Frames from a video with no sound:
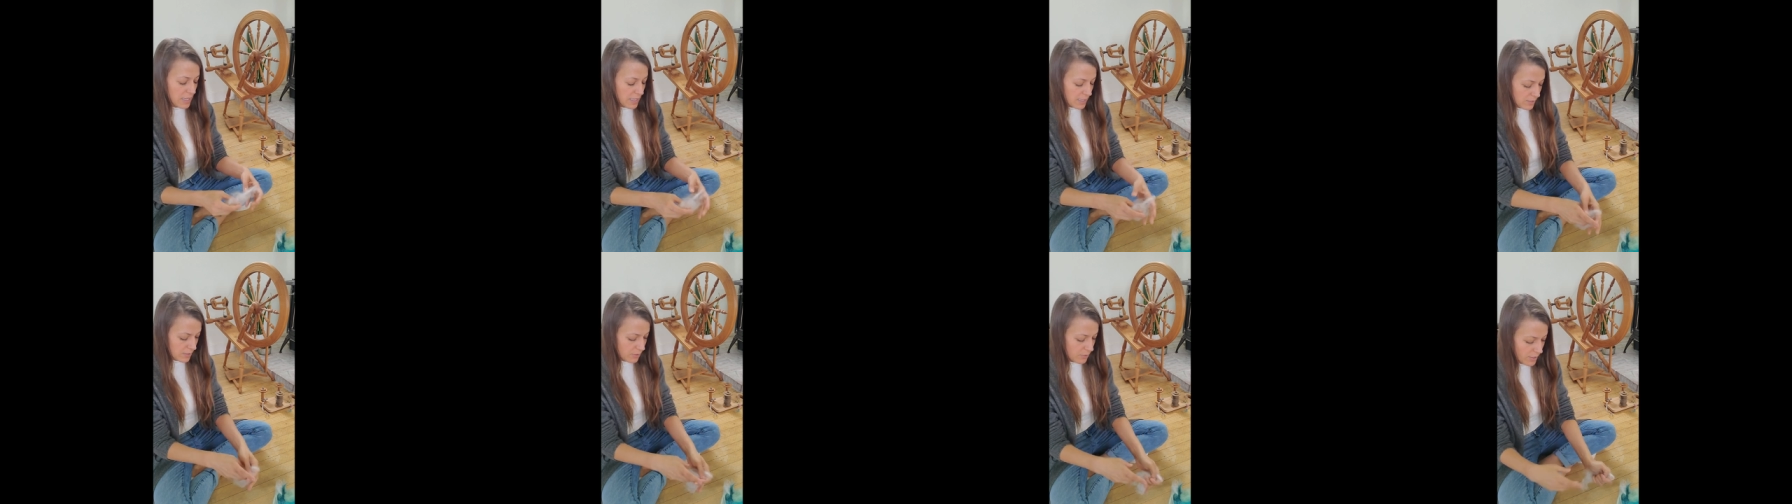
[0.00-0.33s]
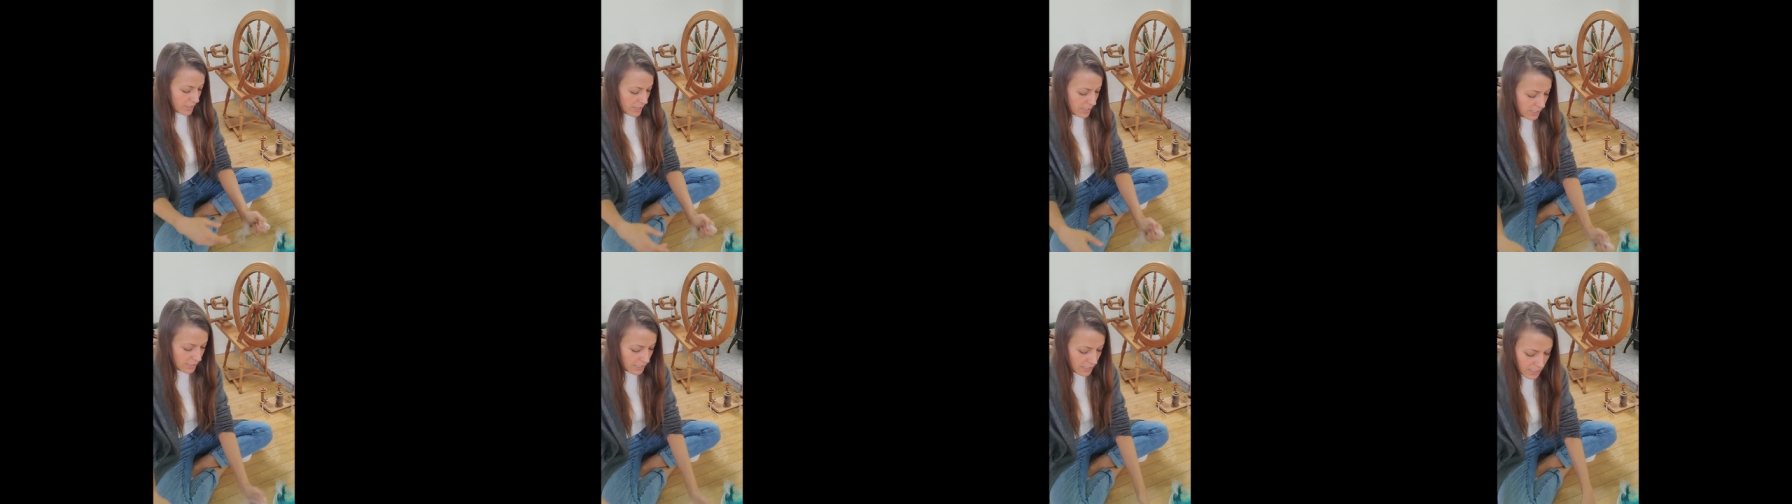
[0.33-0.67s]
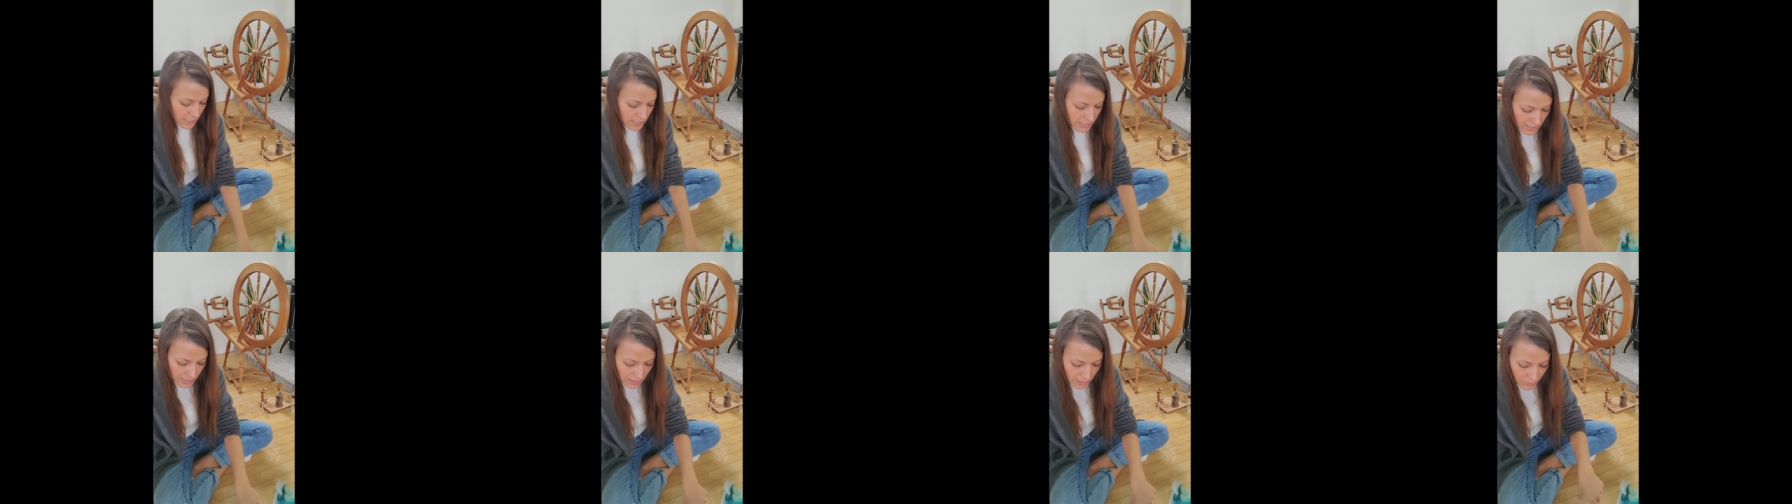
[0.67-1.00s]
So I can
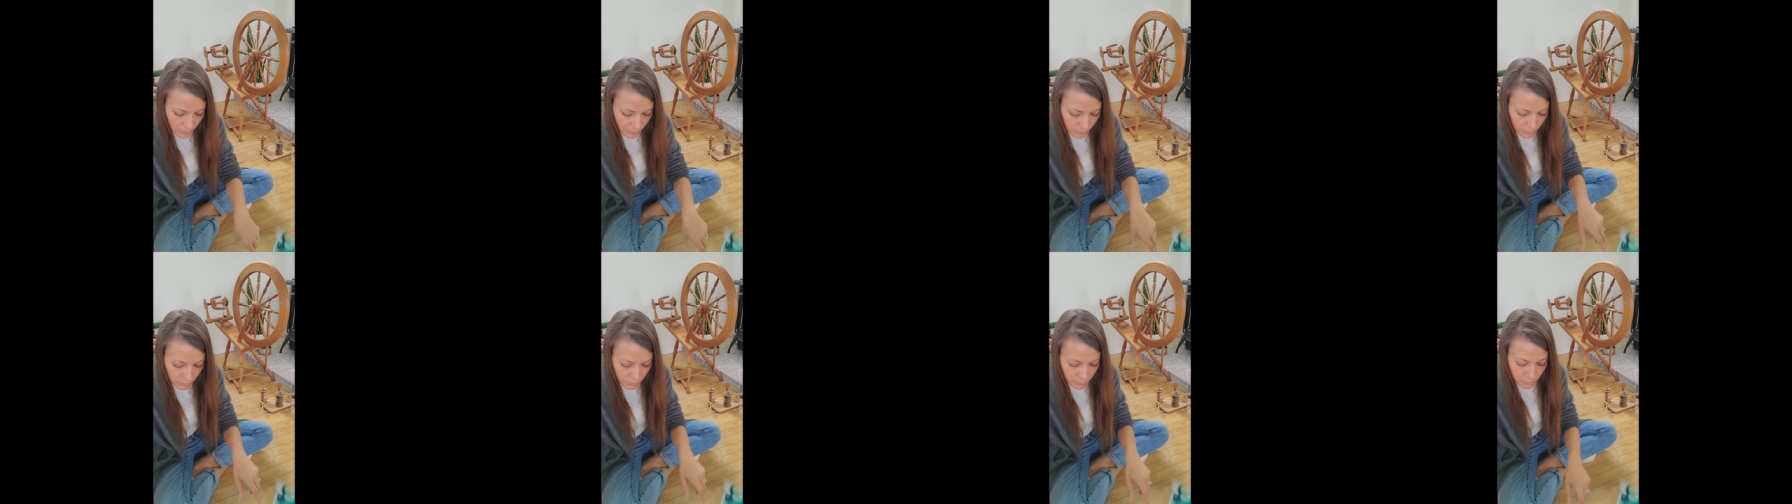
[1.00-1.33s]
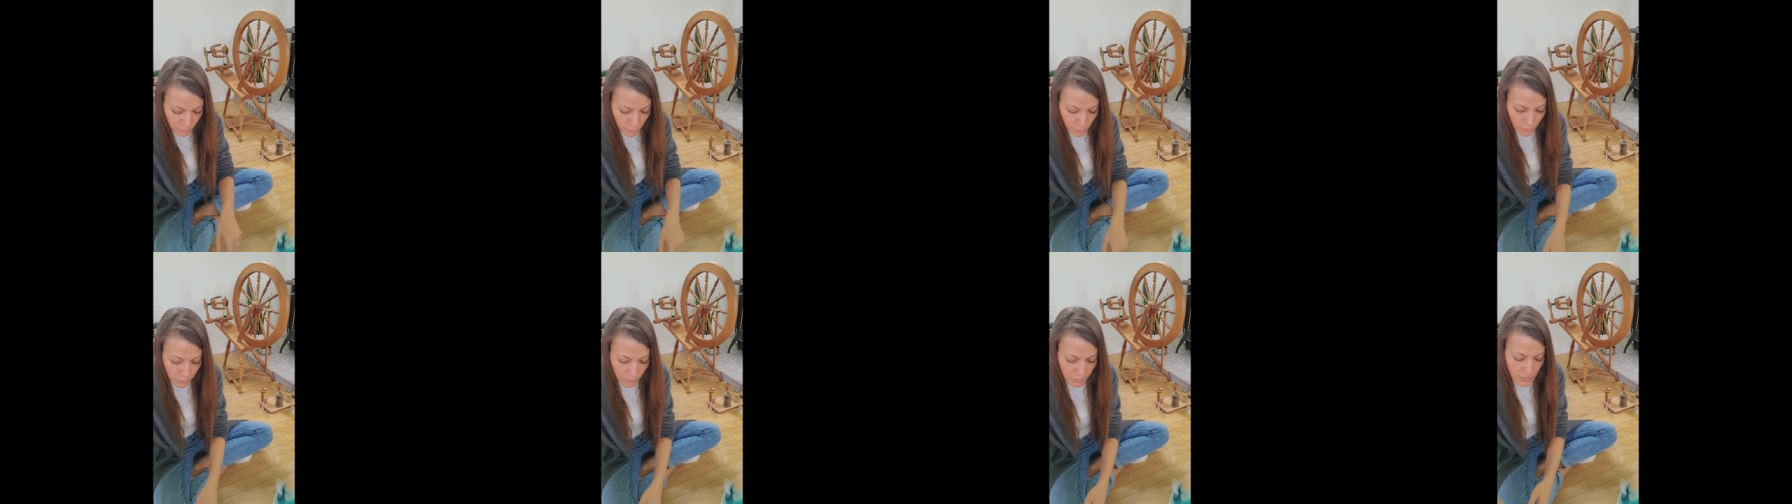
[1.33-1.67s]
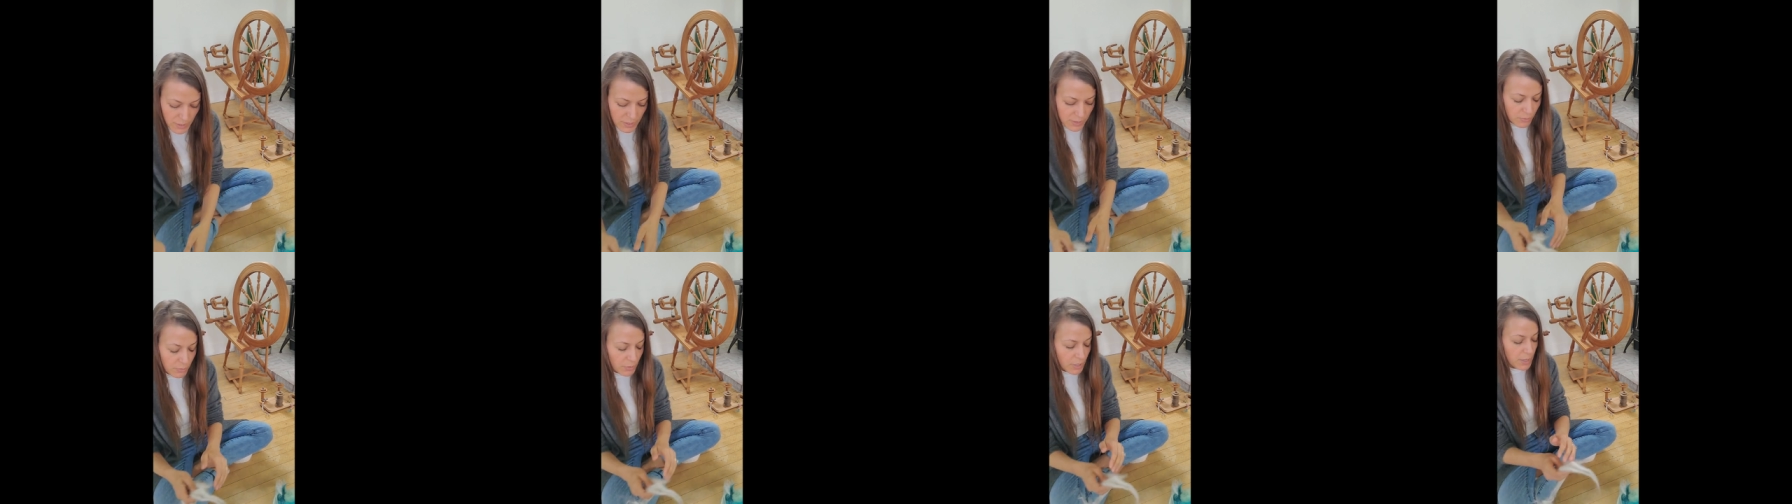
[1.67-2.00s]
have
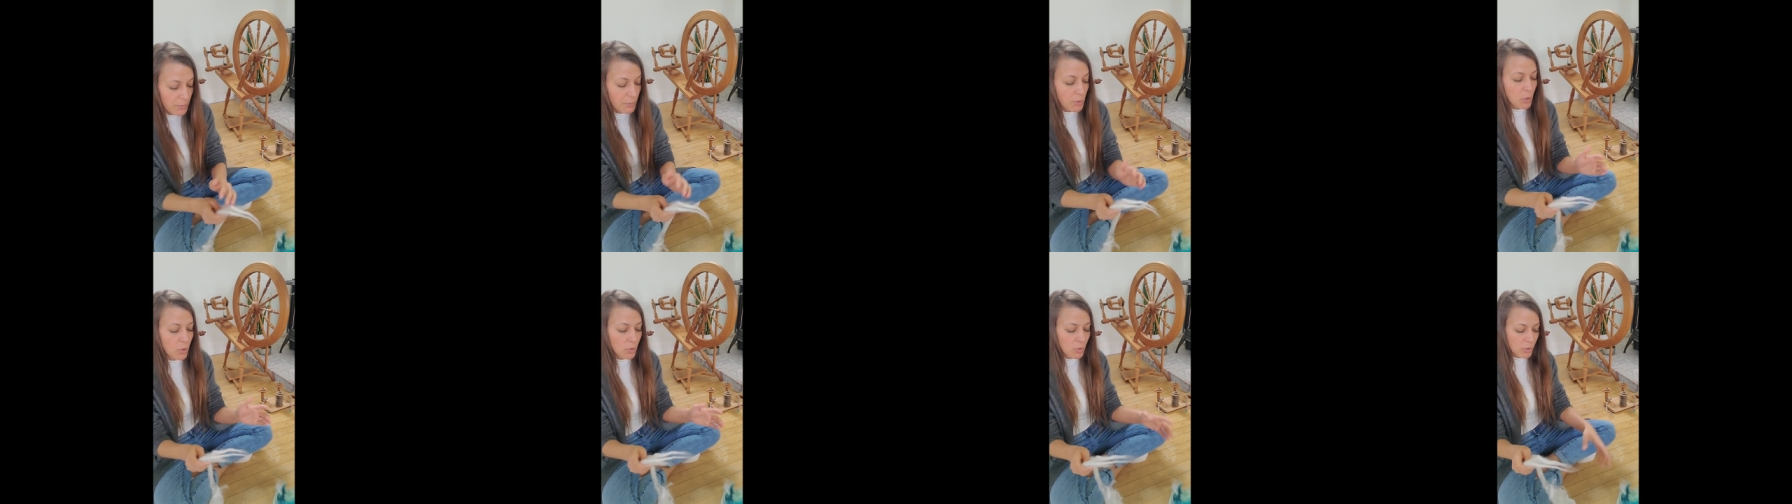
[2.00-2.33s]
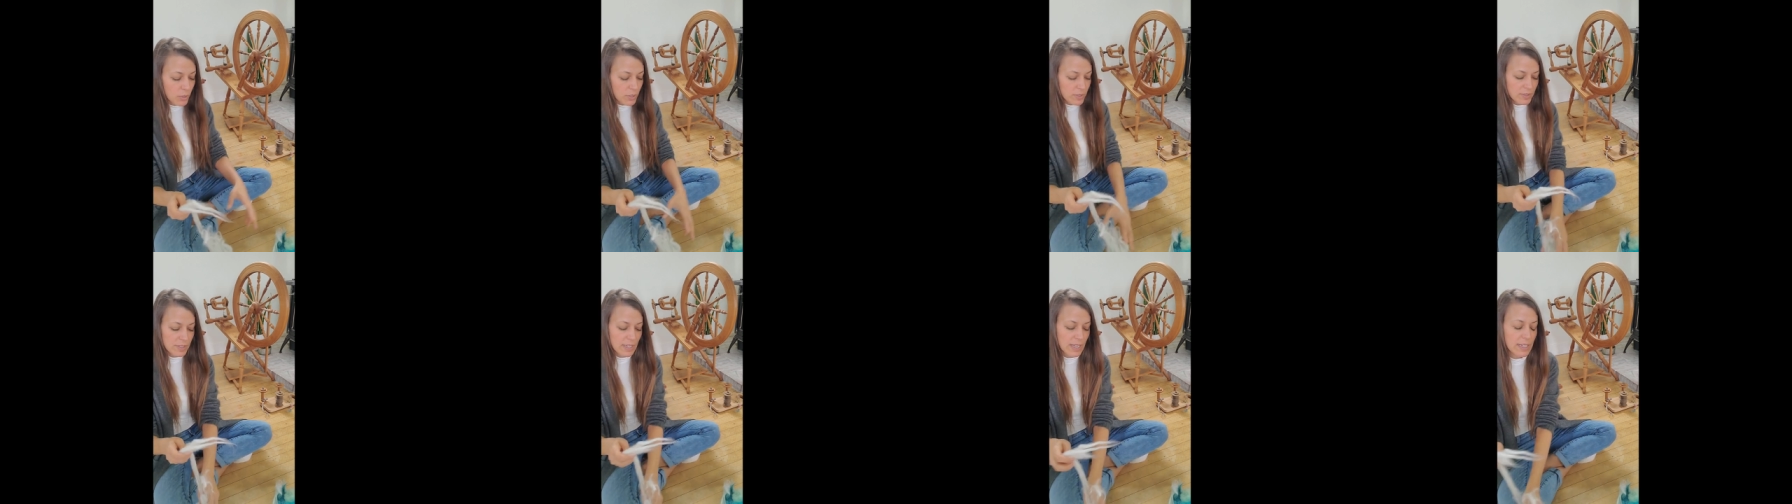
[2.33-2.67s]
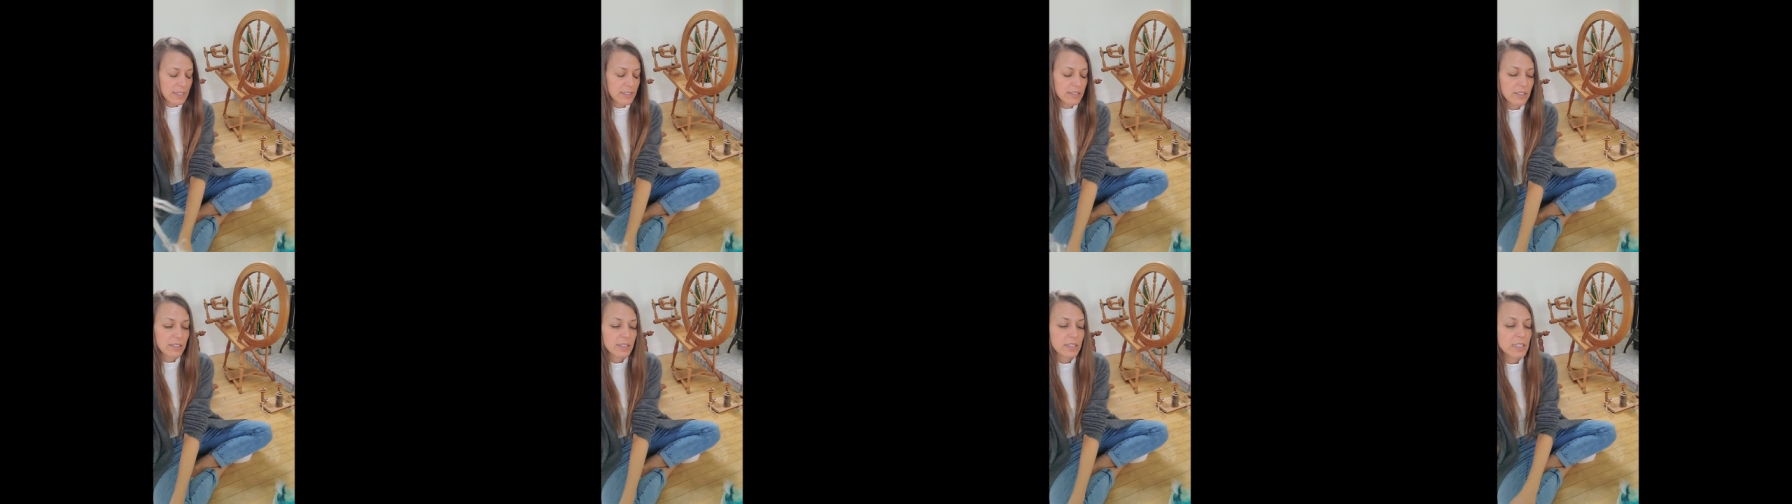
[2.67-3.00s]
movements where I'm
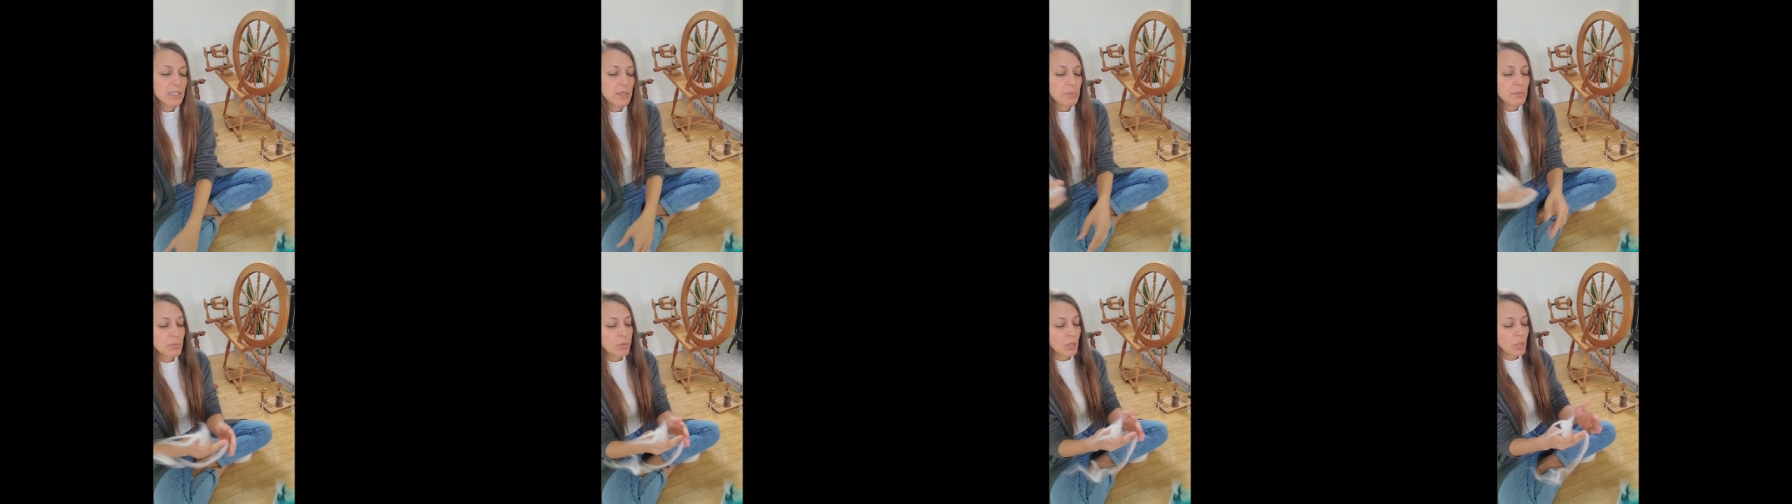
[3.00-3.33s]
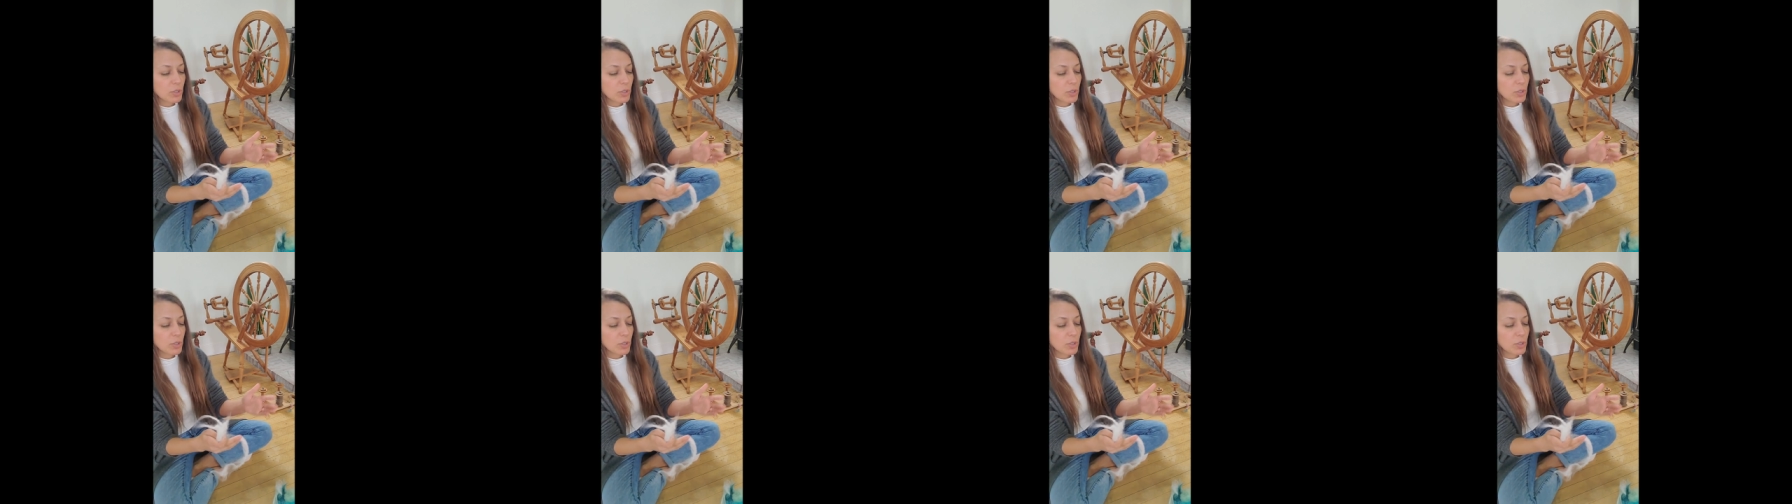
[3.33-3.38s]
horizontally